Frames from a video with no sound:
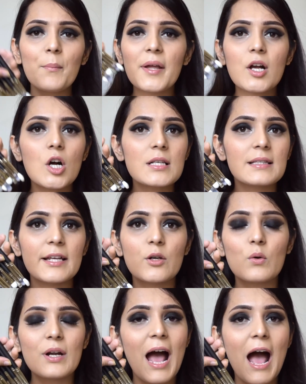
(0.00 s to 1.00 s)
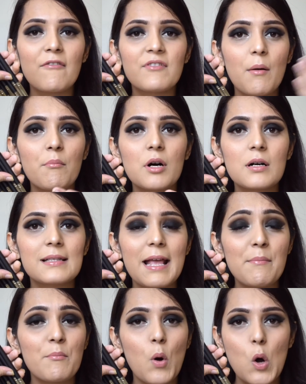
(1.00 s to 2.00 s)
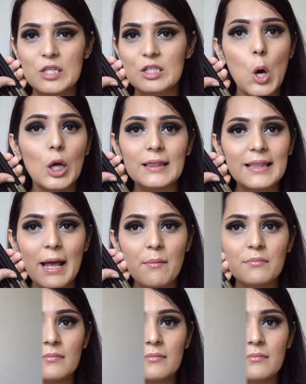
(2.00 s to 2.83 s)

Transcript: because they don't have numbers embossed on them.